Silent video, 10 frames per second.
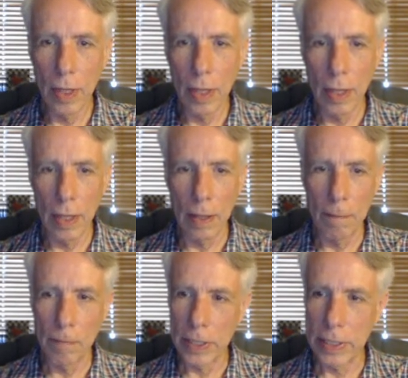
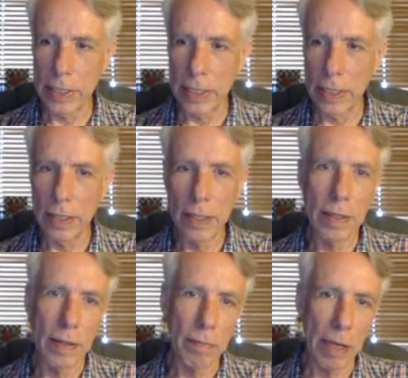um, let's see.
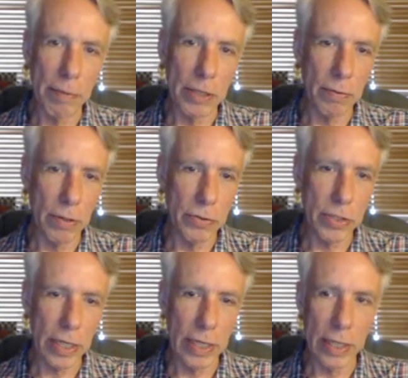Bobby throws
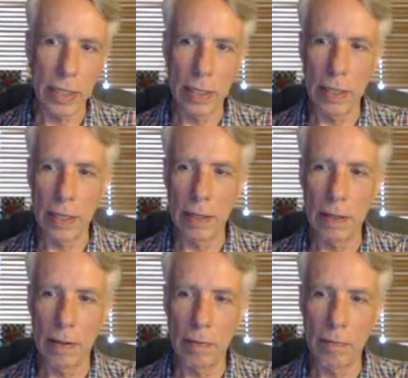in
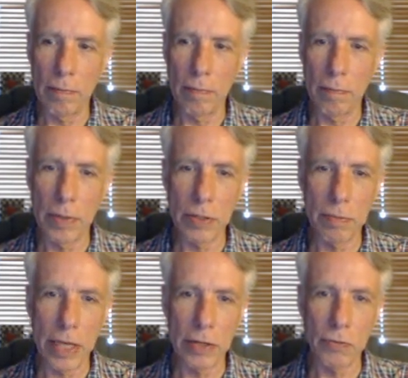um, bishop
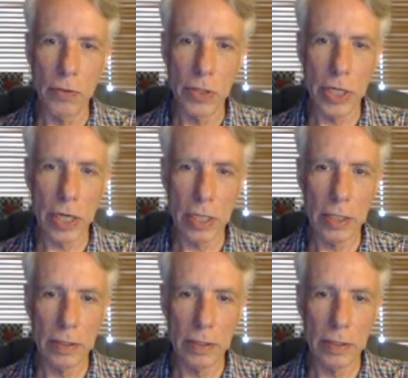to h4 check.